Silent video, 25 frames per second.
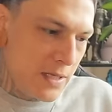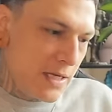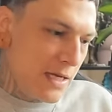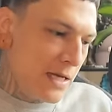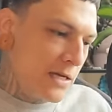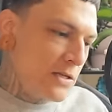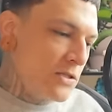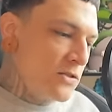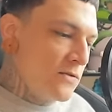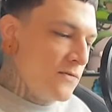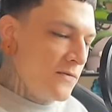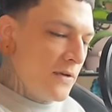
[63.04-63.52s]
me
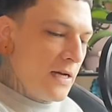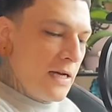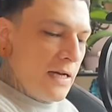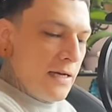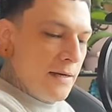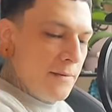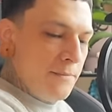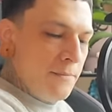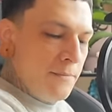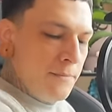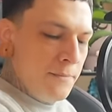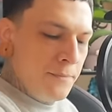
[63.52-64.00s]
catch a
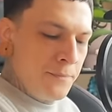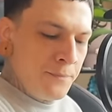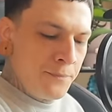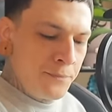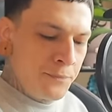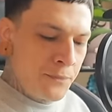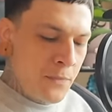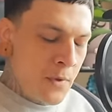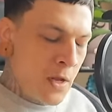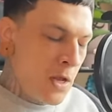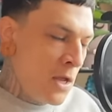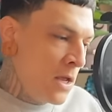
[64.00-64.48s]
vibe
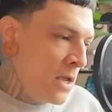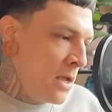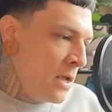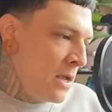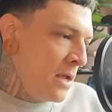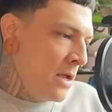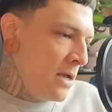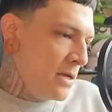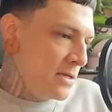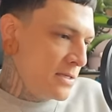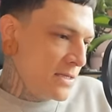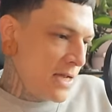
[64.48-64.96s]

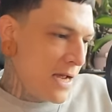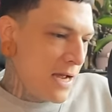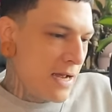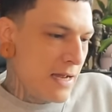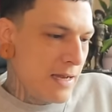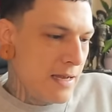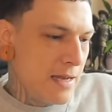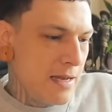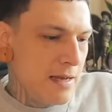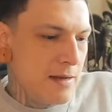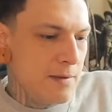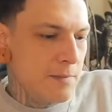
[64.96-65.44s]
as
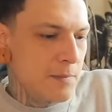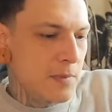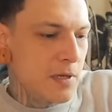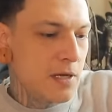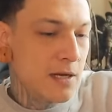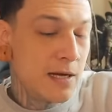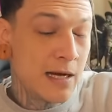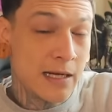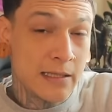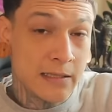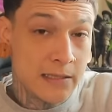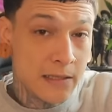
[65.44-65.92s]
I am
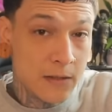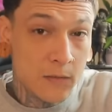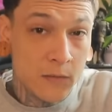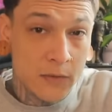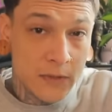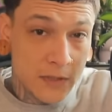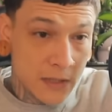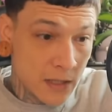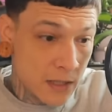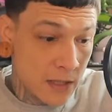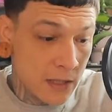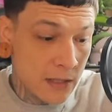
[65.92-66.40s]
connecting
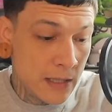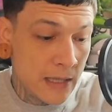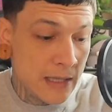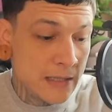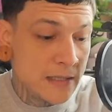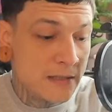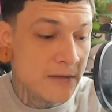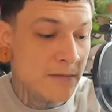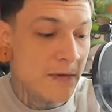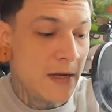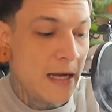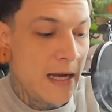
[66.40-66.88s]
with the
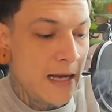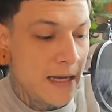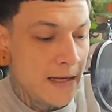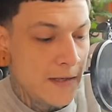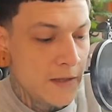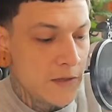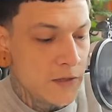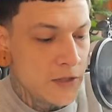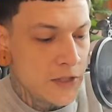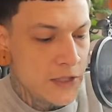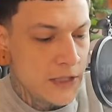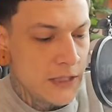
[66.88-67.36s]
collective
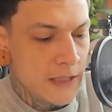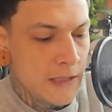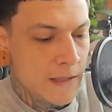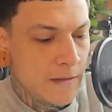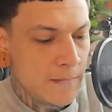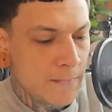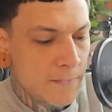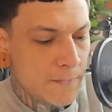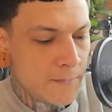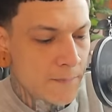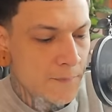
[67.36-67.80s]
energy.